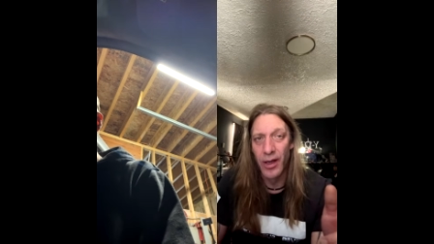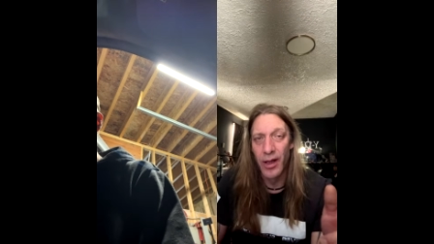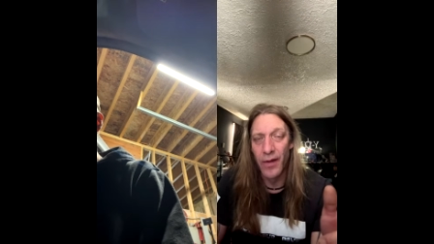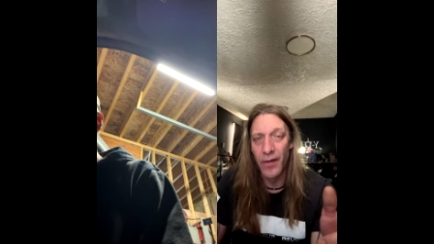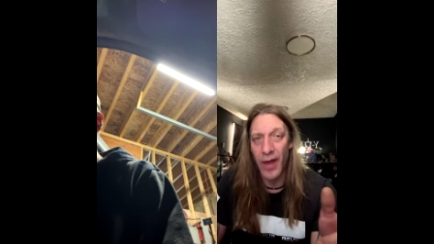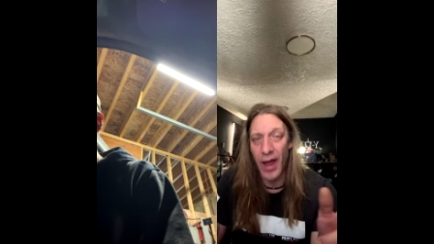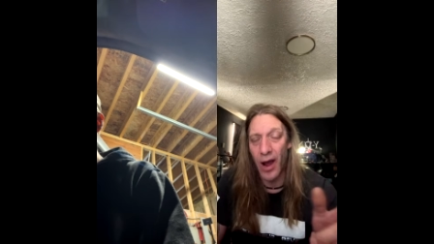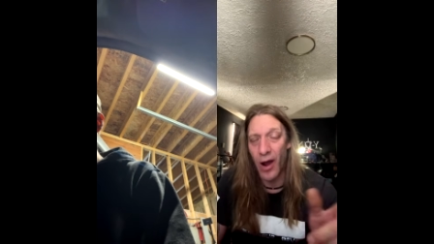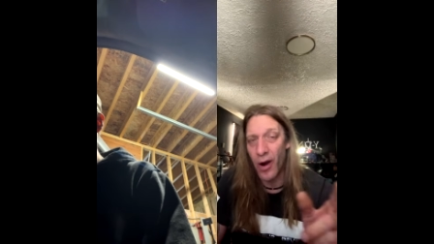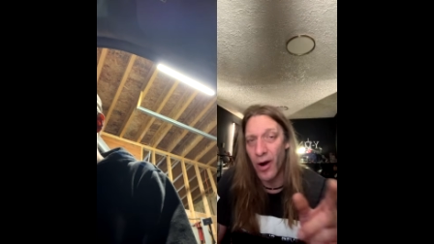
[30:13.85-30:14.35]

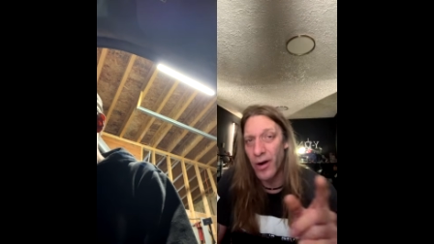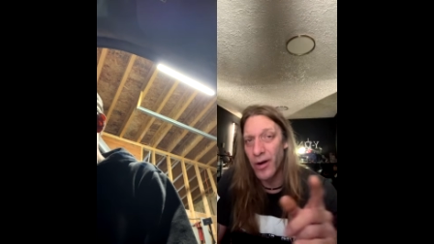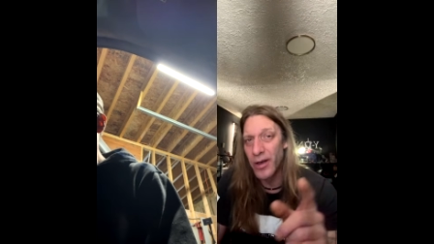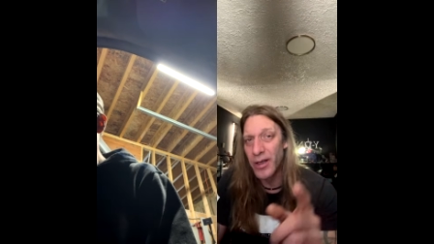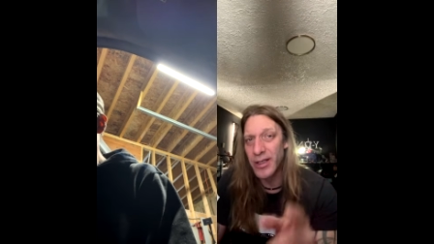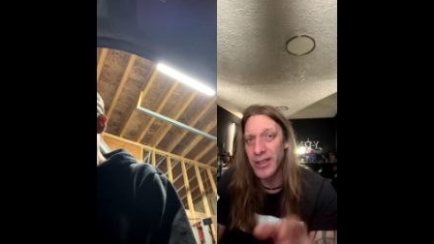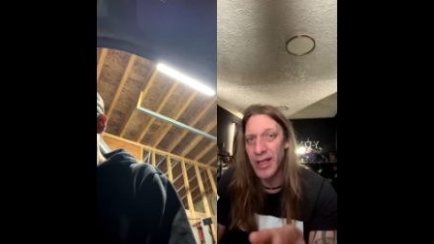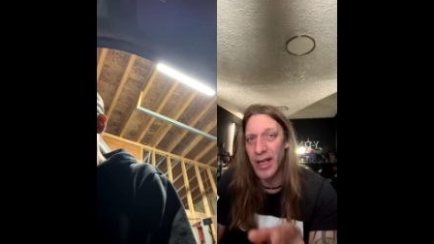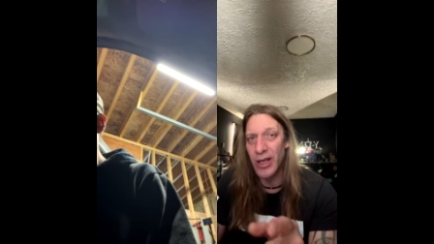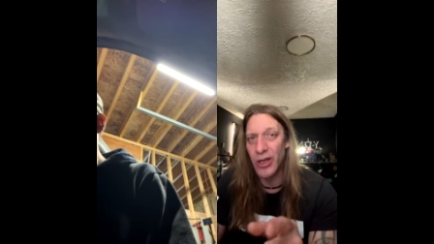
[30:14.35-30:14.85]
That
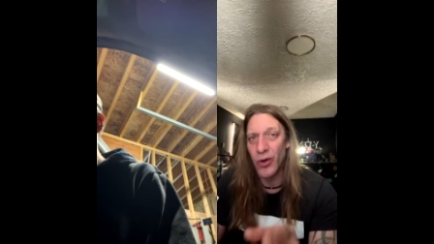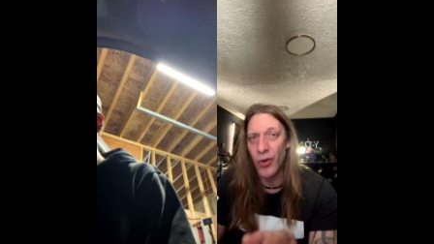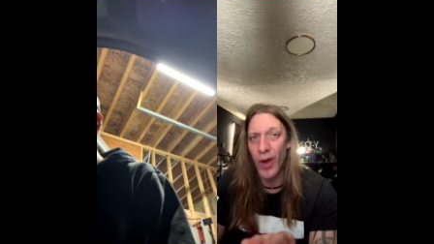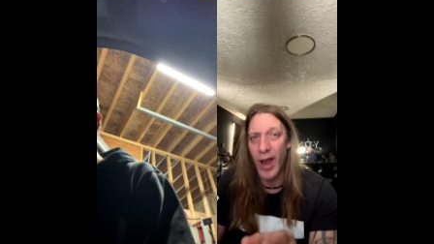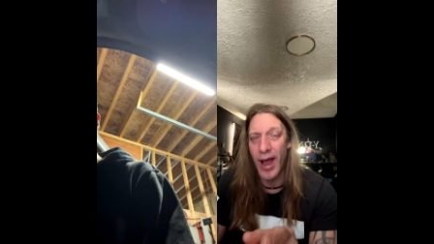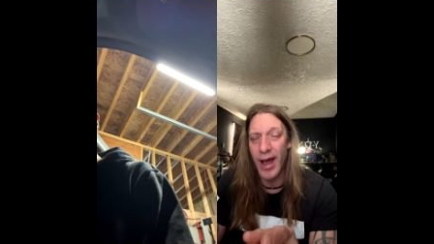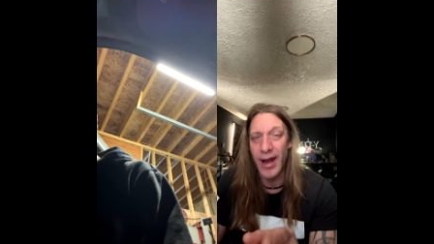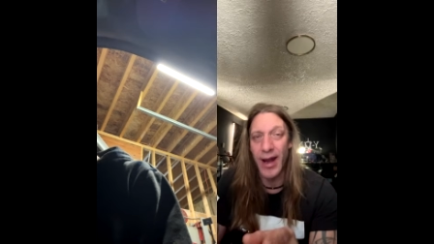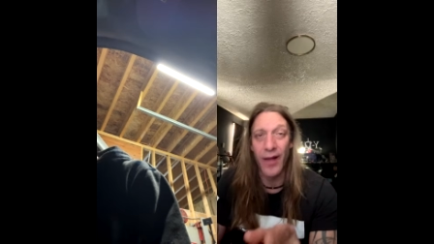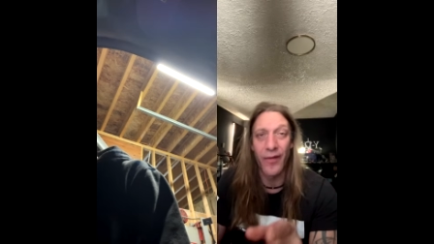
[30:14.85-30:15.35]
harness that you
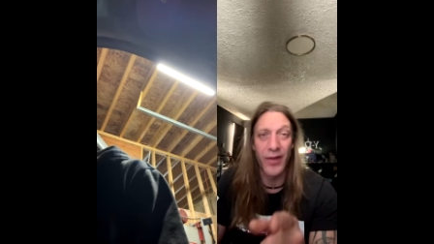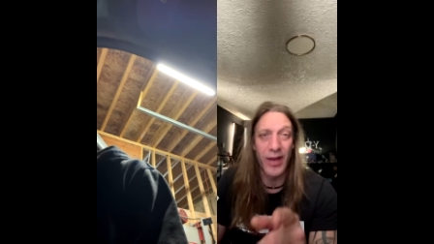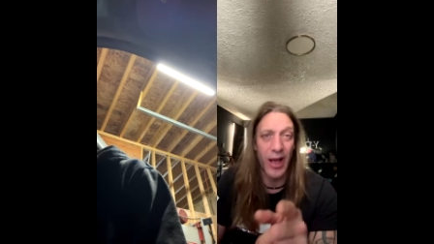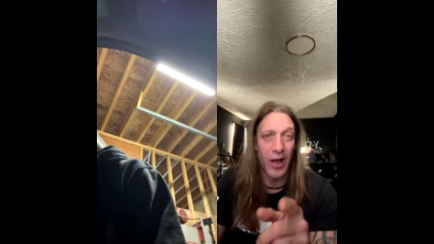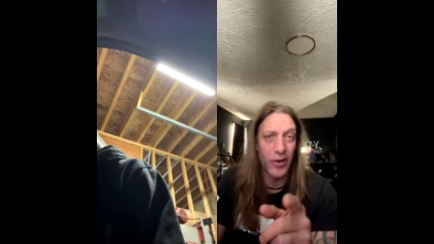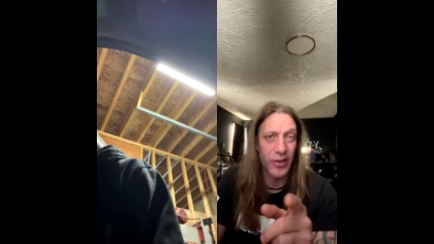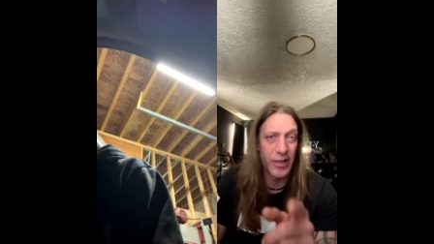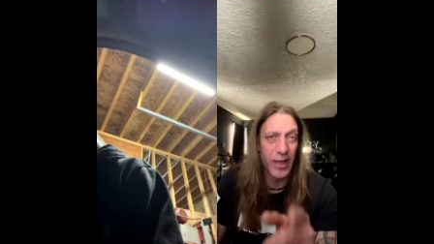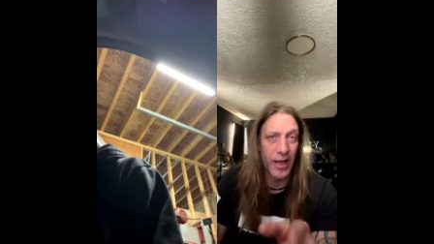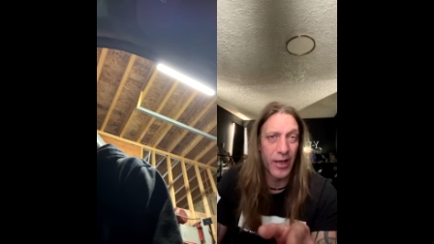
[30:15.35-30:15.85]
had on the
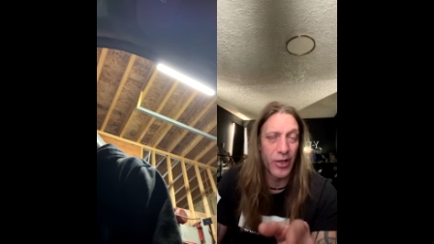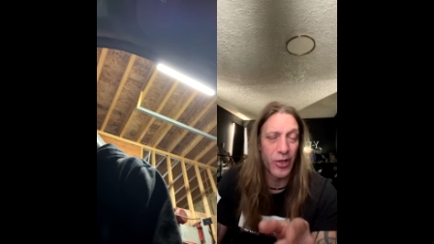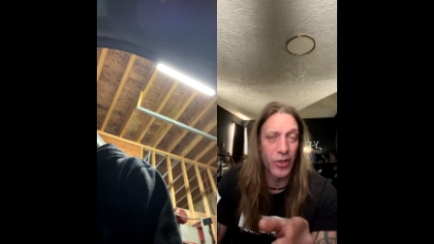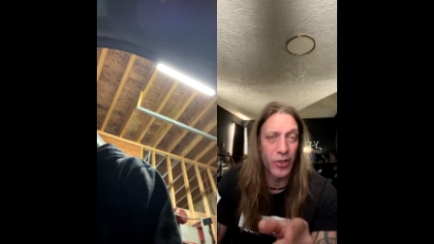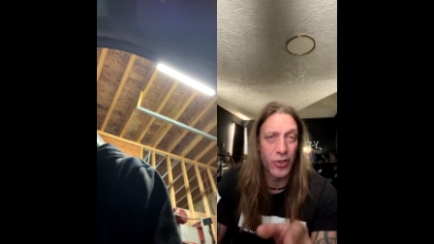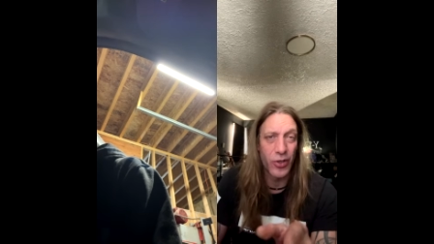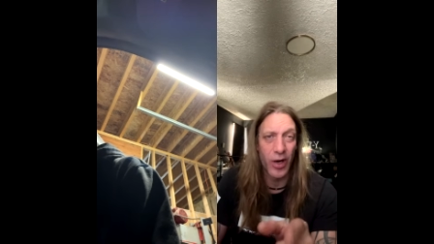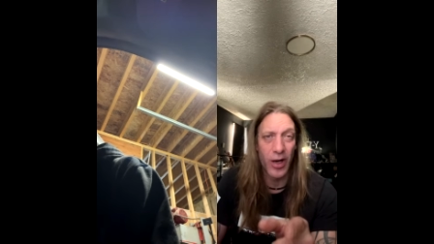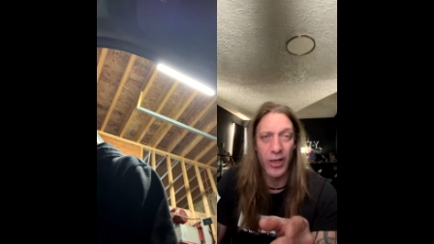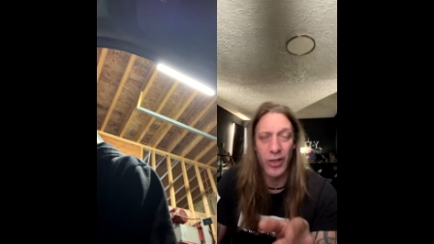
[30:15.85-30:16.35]
outside of your
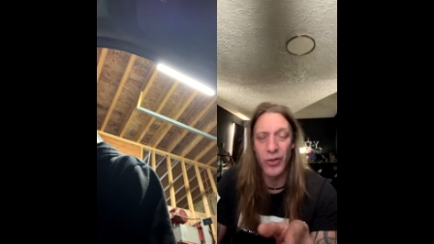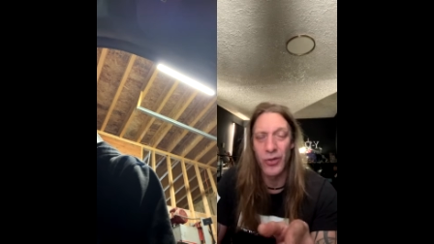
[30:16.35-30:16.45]
truck,